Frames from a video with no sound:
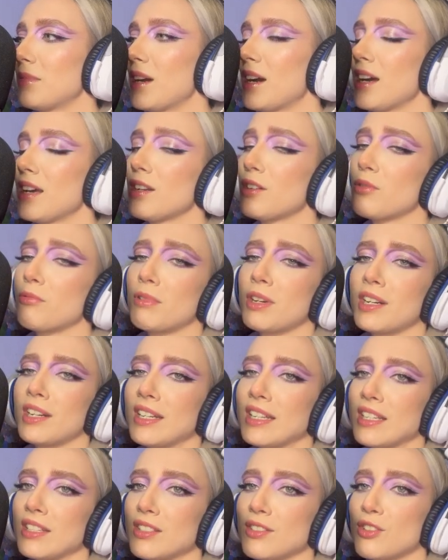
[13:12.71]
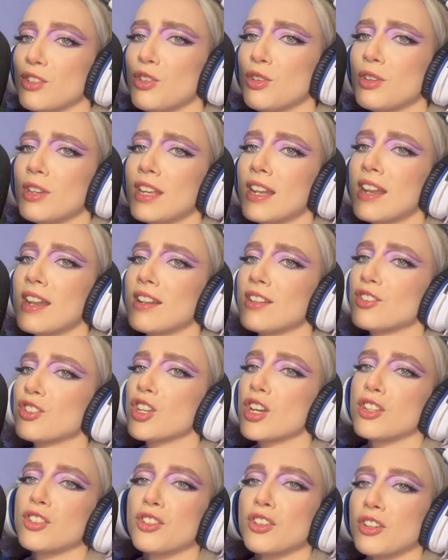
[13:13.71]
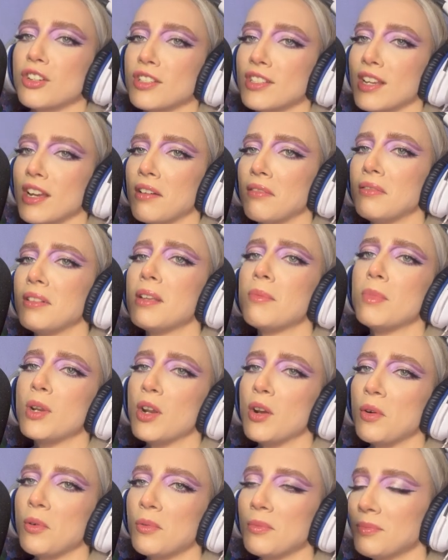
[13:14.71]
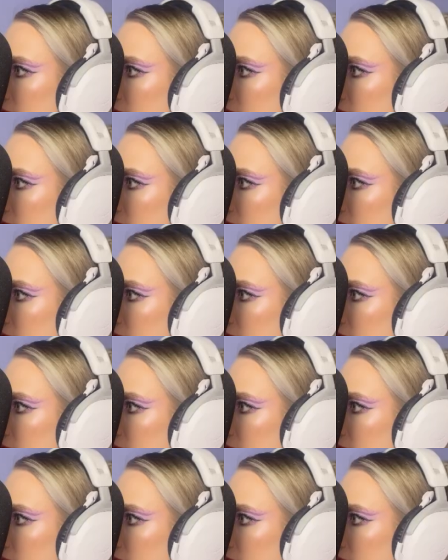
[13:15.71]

I don't know what it is. You can judge yourself. Let me know.